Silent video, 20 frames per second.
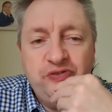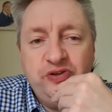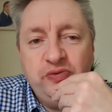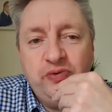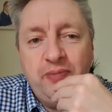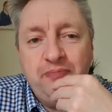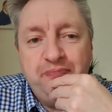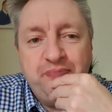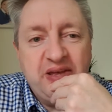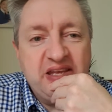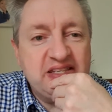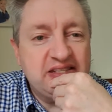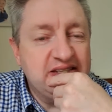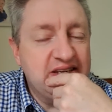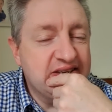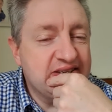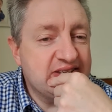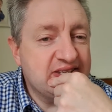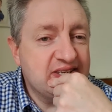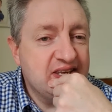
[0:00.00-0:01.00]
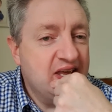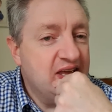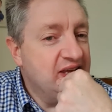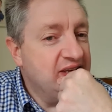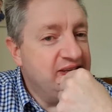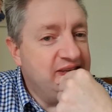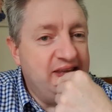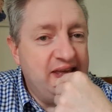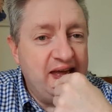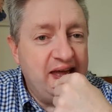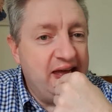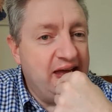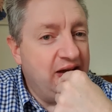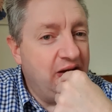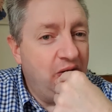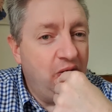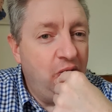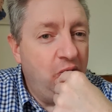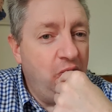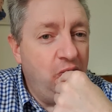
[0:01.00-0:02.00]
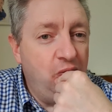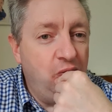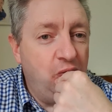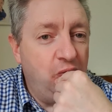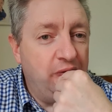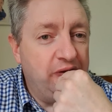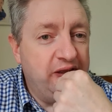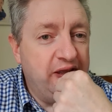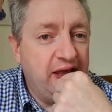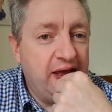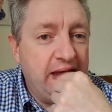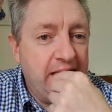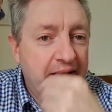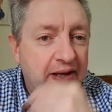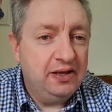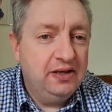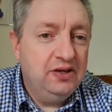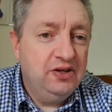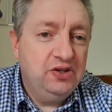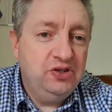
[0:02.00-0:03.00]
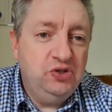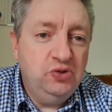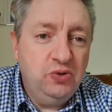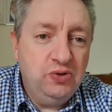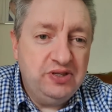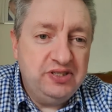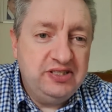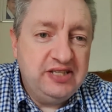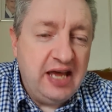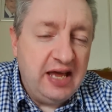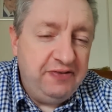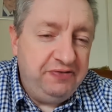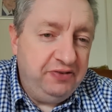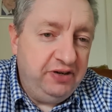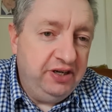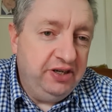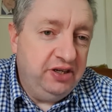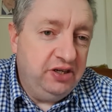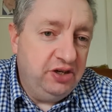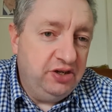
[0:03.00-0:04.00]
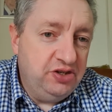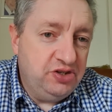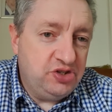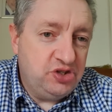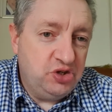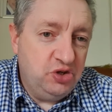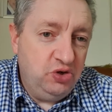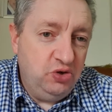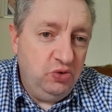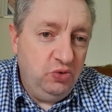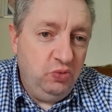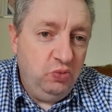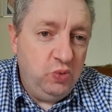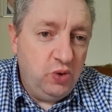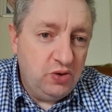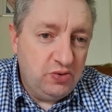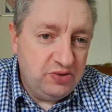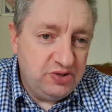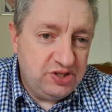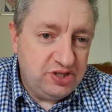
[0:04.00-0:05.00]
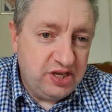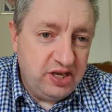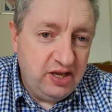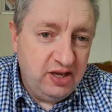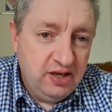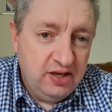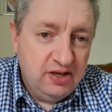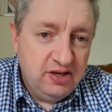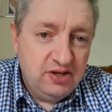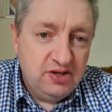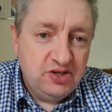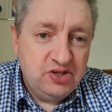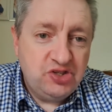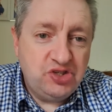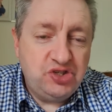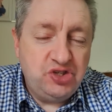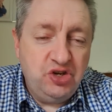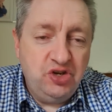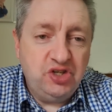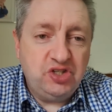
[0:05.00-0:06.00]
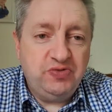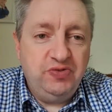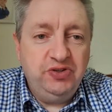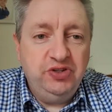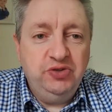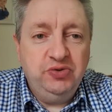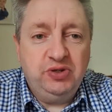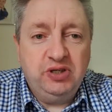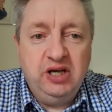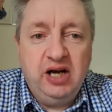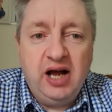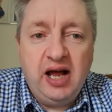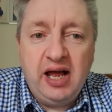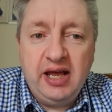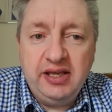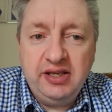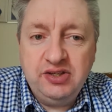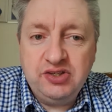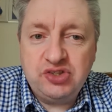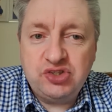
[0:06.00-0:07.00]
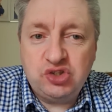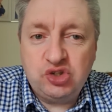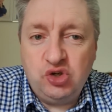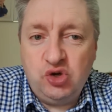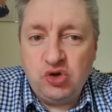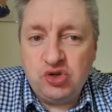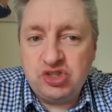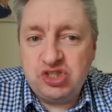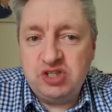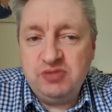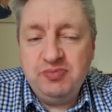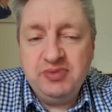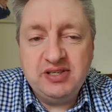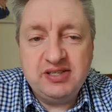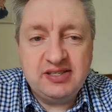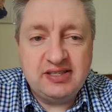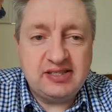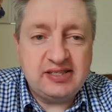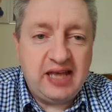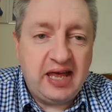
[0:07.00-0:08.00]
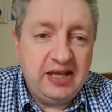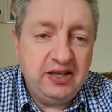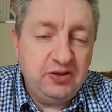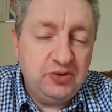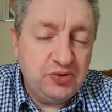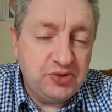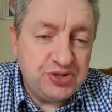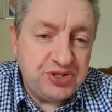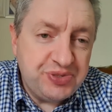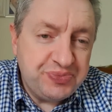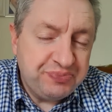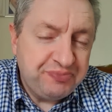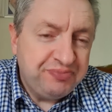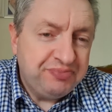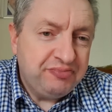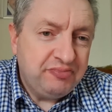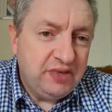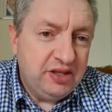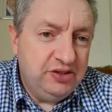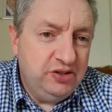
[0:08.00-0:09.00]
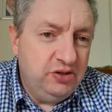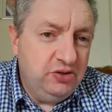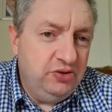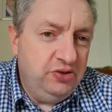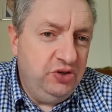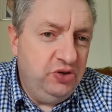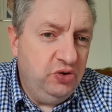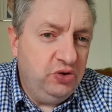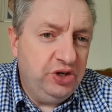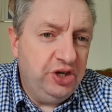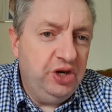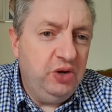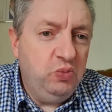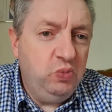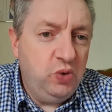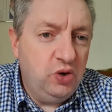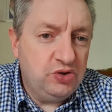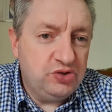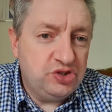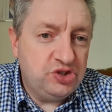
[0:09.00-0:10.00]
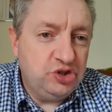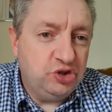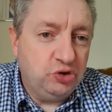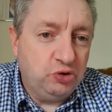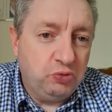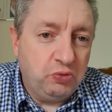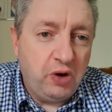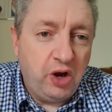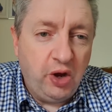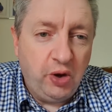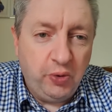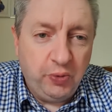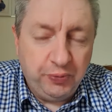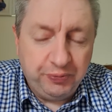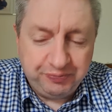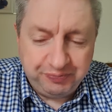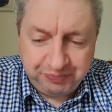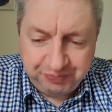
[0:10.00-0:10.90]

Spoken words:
you in business, you're definitely going to want to search for new clients, customers, sales. You're going to want to grow.